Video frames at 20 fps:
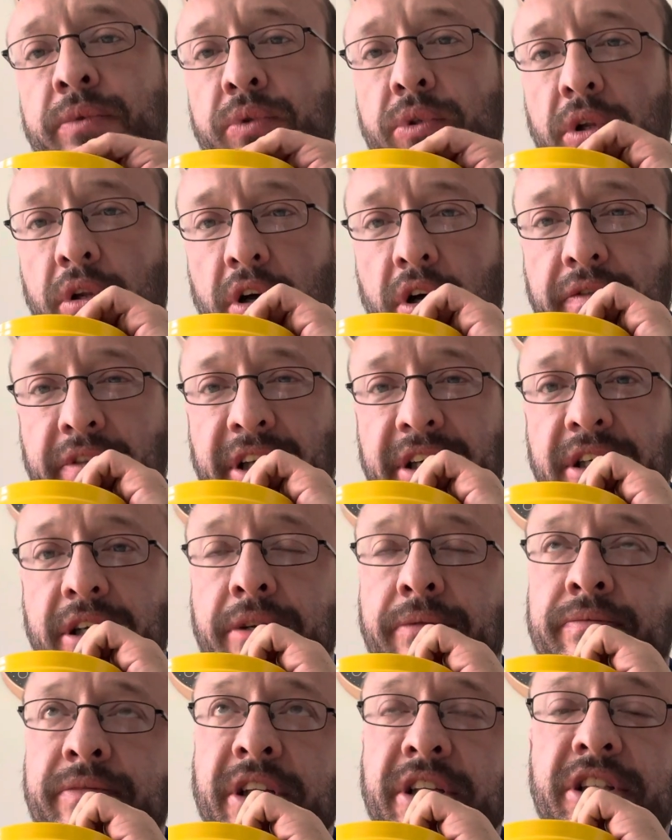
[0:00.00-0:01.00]
was a lot of like
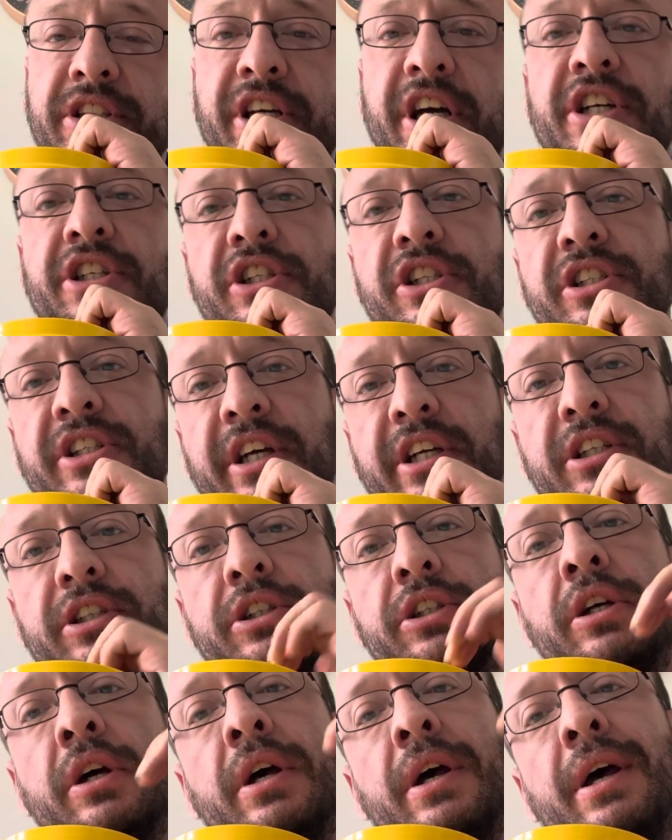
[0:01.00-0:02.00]
indigestion
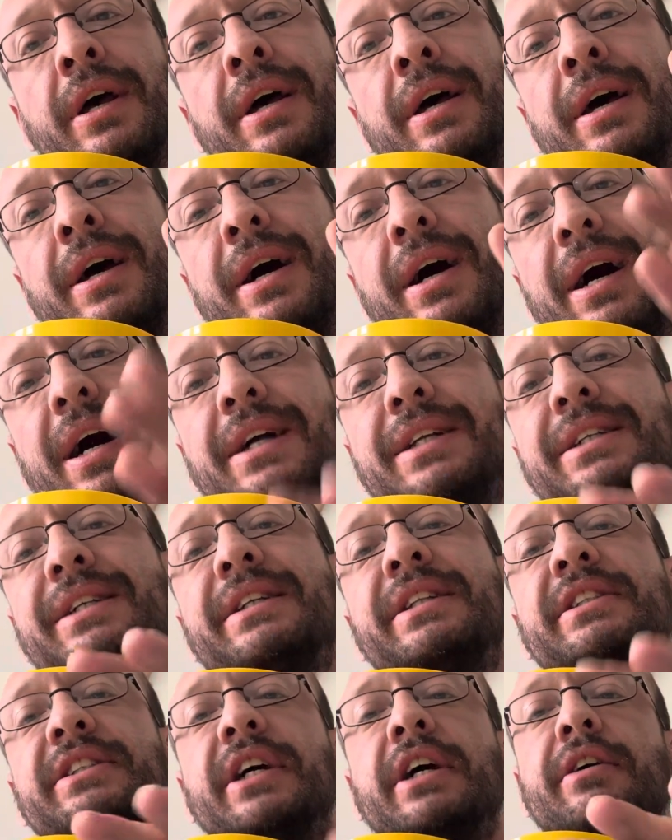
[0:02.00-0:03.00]
sickness. Adding
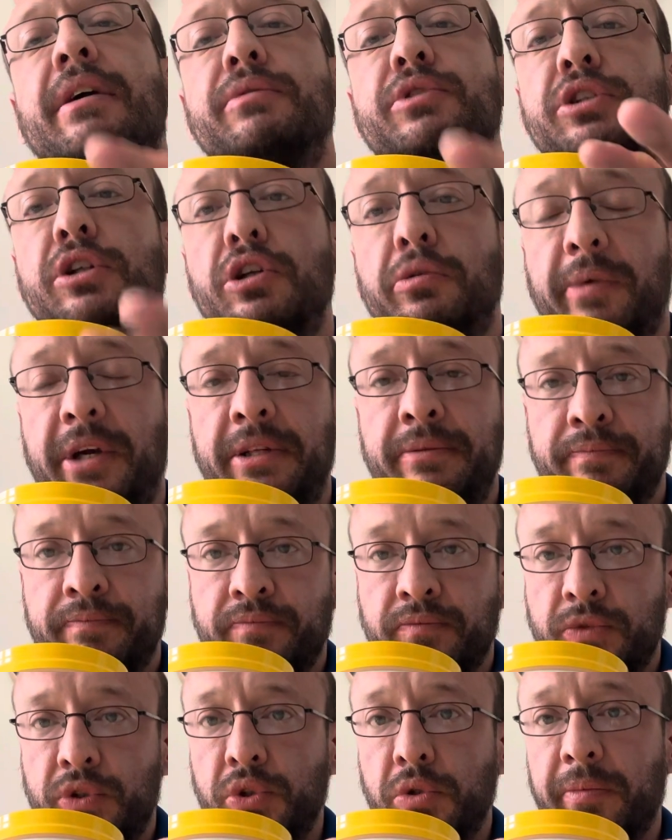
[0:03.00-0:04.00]
in the 10 grams glutamine
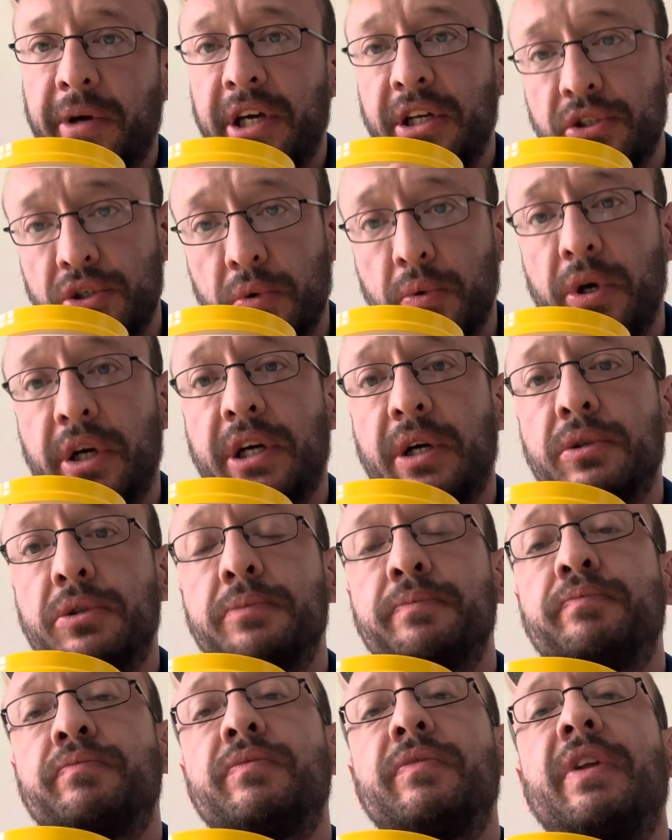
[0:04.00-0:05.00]
to my intra workout,
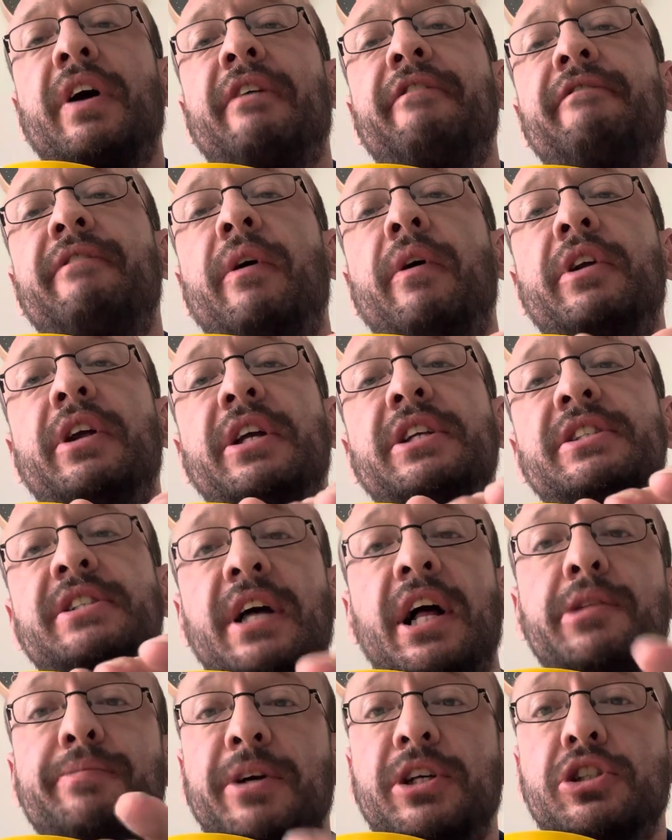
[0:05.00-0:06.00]
I found it
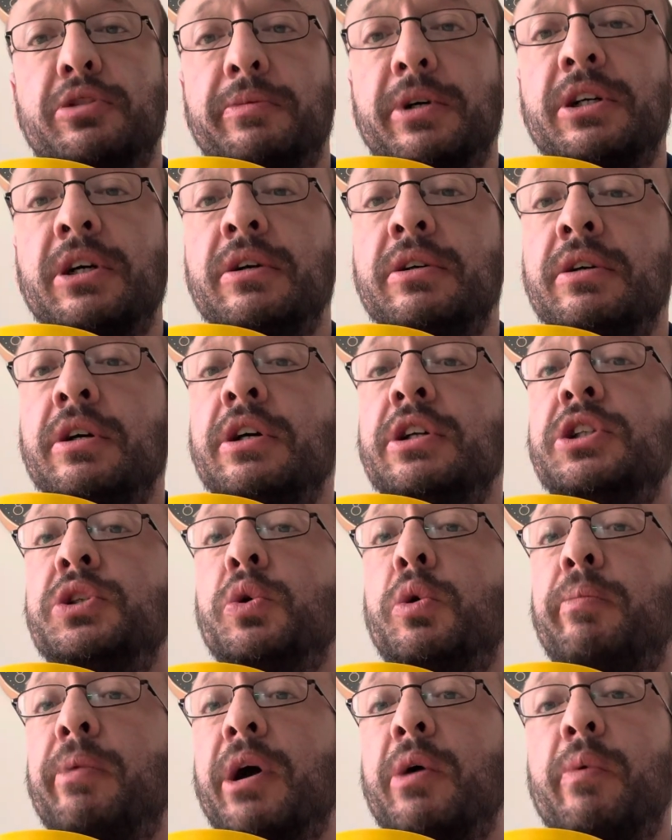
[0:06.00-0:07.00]
settled my stomach
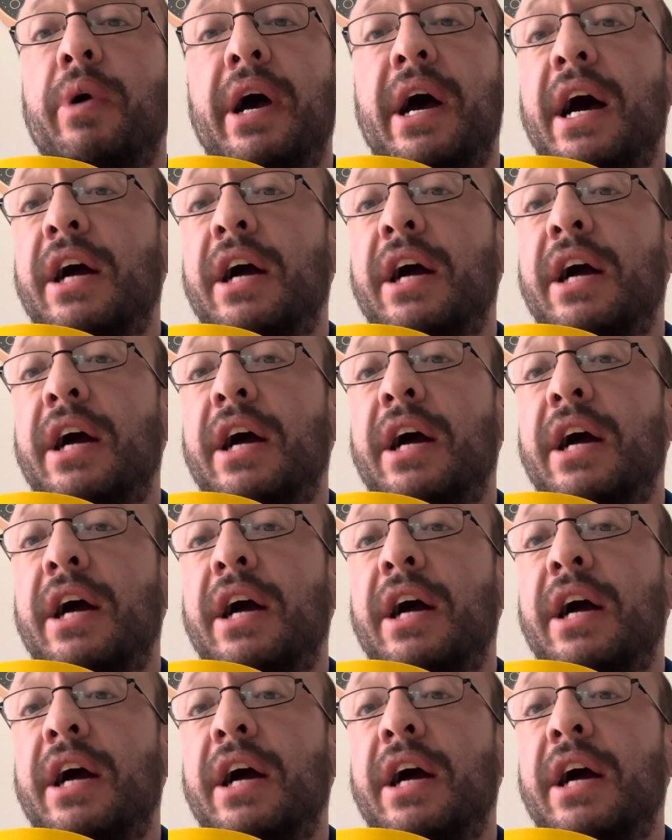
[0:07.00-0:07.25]
to a point where I